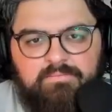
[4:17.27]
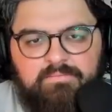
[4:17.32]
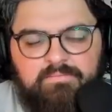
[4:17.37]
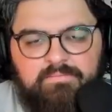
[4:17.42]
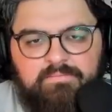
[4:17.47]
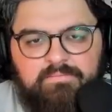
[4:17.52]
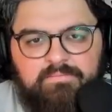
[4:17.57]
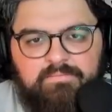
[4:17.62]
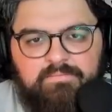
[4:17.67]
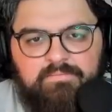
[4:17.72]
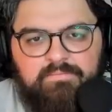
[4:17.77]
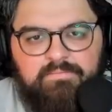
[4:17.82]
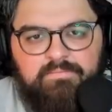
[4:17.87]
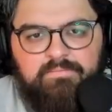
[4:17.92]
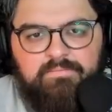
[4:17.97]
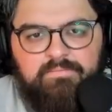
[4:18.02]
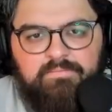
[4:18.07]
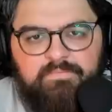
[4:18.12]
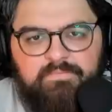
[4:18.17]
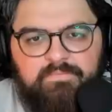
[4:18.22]

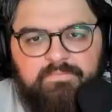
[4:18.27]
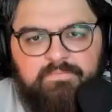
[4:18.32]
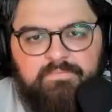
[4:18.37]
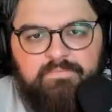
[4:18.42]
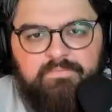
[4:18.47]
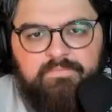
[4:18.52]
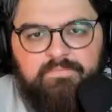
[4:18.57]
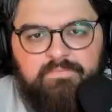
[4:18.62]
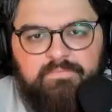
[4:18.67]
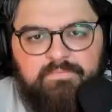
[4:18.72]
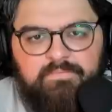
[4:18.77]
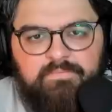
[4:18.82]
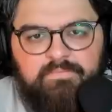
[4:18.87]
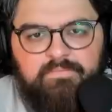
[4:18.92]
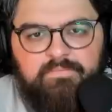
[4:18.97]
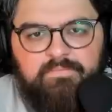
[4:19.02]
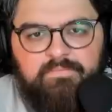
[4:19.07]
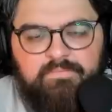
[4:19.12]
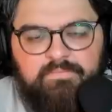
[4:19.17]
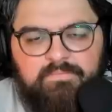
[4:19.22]

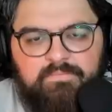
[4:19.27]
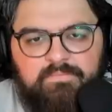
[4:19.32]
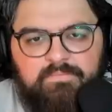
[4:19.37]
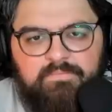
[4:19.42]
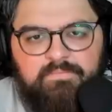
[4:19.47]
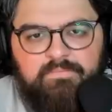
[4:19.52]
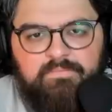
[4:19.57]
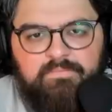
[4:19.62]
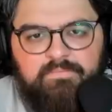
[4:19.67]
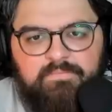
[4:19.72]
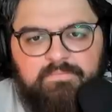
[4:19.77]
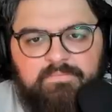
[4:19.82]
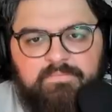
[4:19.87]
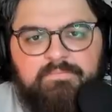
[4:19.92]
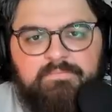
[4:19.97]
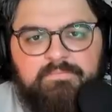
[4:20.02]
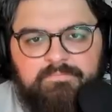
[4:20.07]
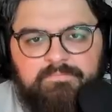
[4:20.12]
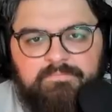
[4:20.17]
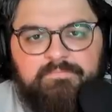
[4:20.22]

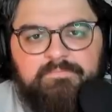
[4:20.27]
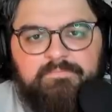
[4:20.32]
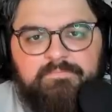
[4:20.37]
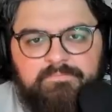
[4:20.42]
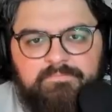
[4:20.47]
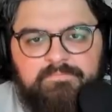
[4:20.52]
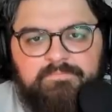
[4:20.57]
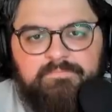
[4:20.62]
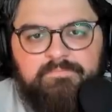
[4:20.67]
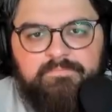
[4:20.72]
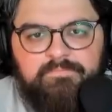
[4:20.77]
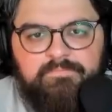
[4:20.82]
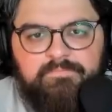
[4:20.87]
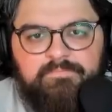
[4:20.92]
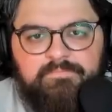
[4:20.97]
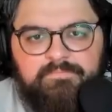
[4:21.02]
The person shown says nothing.